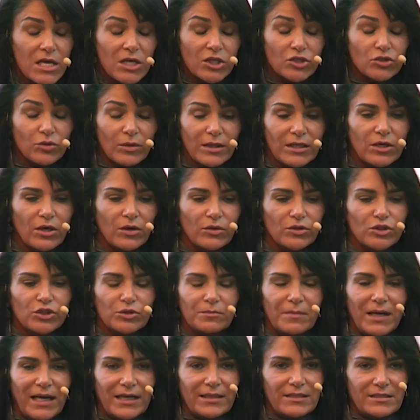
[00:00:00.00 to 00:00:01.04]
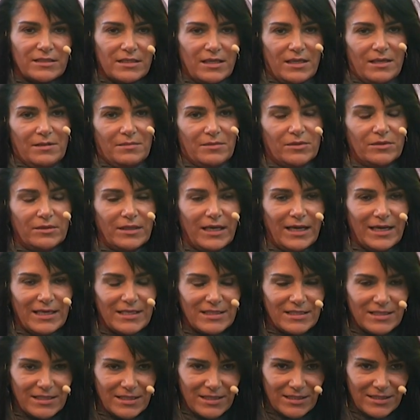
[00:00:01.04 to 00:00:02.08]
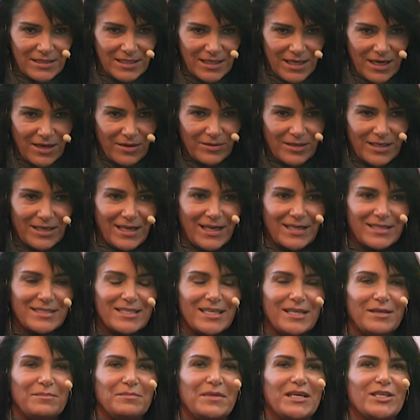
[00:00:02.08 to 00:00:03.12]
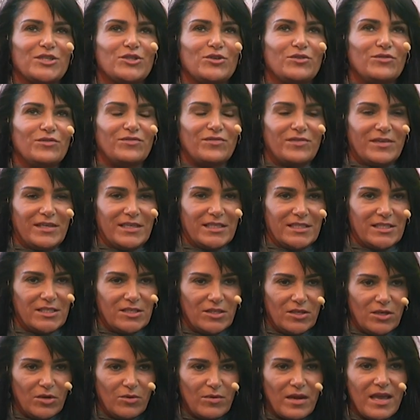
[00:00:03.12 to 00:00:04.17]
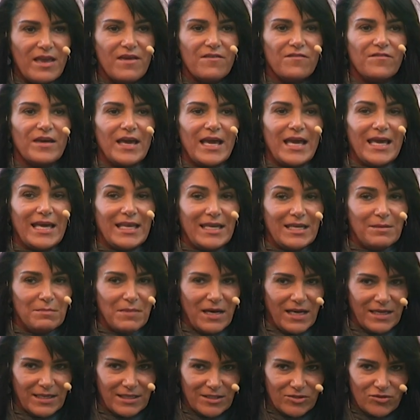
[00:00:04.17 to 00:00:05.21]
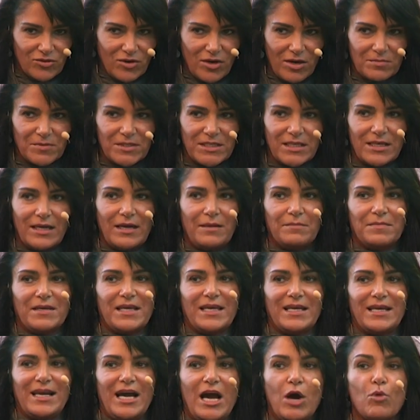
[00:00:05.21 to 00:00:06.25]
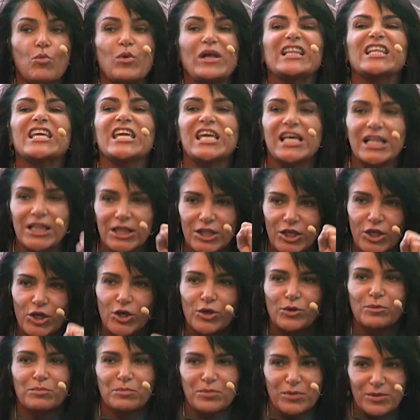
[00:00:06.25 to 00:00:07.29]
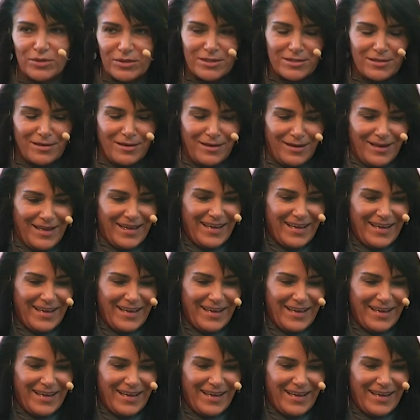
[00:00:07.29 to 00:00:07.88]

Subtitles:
So I go to my table. I sit down, and I tell my two friends, you know, if anybody drops a napkin, I will kill you personally.